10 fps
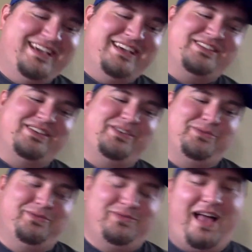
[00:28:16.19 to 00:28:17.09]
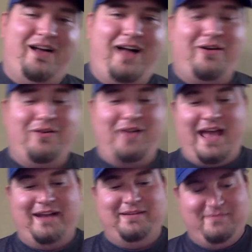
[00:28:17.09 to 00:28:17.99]
so how
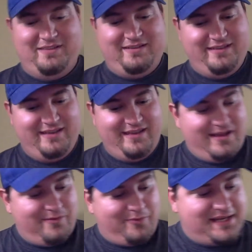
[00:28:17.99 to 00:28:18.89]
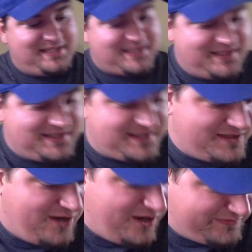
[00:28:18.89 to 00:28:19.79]
Adam writes this,
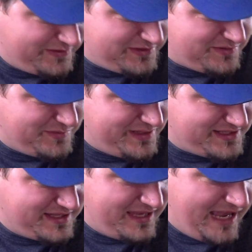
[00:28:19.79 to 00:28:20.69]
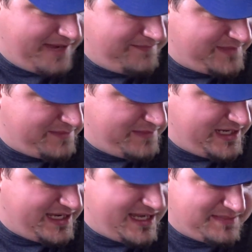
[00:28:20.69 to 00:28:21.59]
Goff versus Wentz, the game the
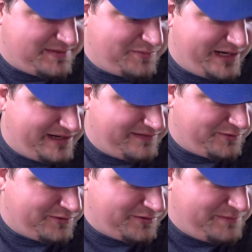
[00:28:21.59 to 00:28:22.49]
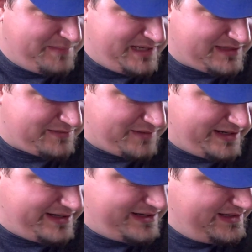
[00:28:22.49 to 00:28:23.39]
media has been waiting for. Who picked
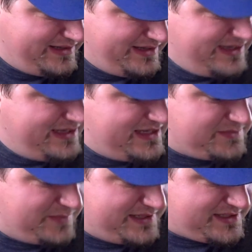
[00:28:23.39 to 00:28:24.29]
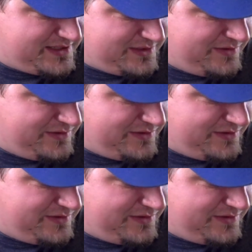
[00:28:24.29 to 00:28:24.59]
right? Is Wentz the true